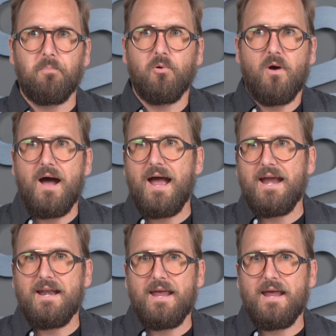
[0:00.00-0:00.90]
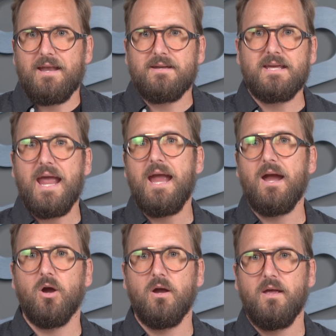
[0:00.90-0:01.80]
pride and
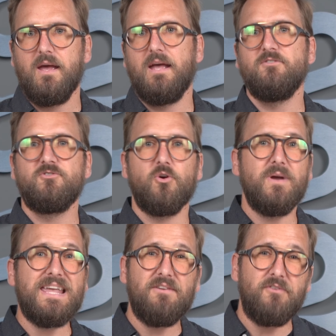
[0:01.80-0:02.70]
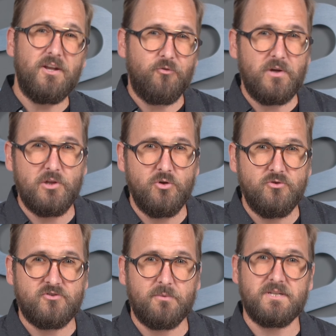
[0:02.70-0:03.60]
care. And so even if we
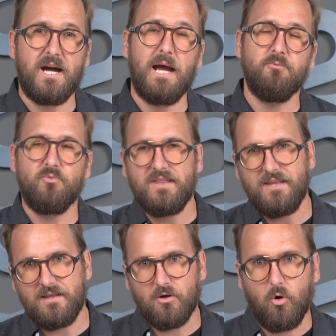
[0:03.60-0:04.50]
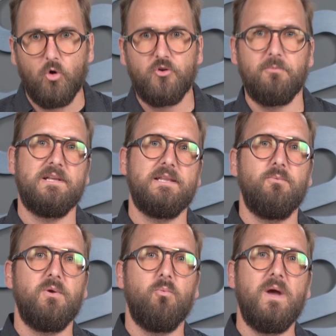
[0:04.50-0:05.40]
lose sometimes, we think that ultimately
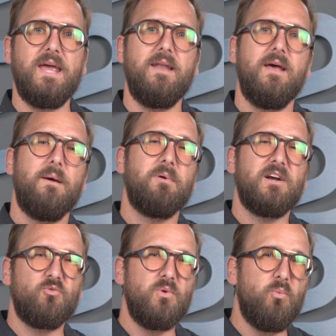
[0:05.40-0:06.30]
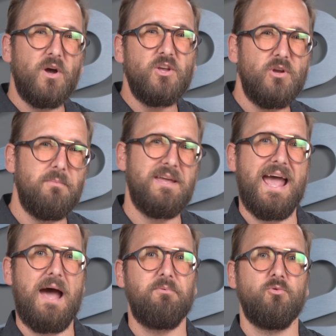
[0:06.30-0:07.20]
we win because we want you to be
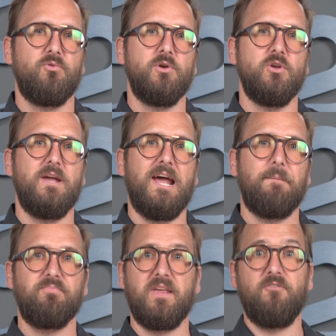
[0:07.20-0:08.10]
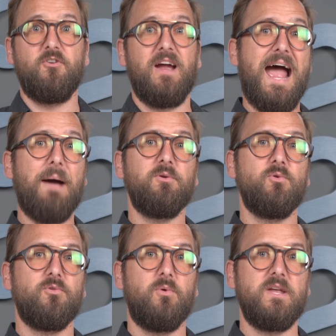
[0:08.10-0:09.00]
happy with what you get. And if you're happy
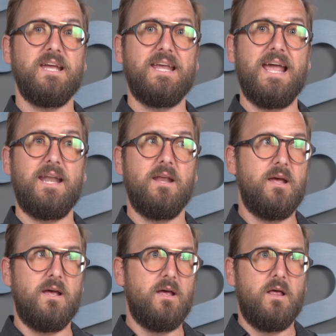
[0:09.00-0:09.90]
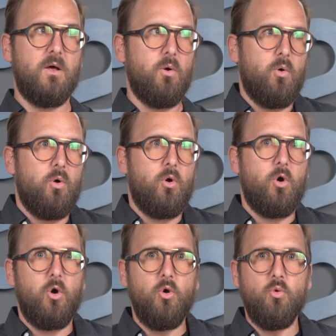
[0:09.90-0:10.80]
with what you get,
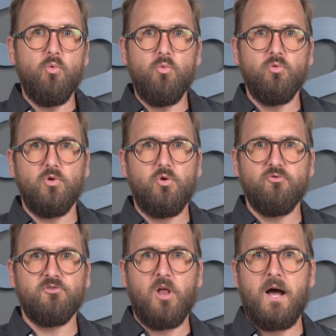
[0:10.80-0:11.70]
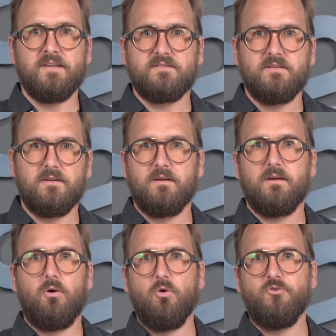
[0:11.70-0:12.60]
who who's lost?
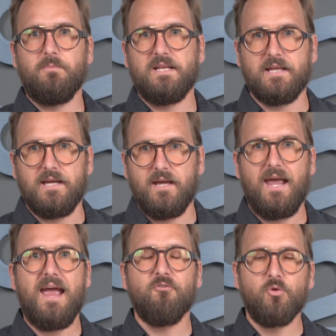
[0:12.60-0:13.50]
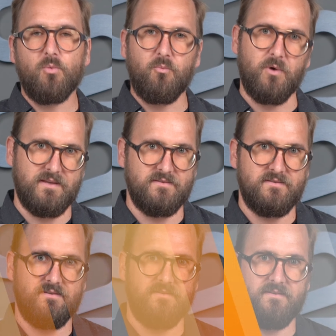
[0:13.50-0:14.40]
Ultimately, everyone wins.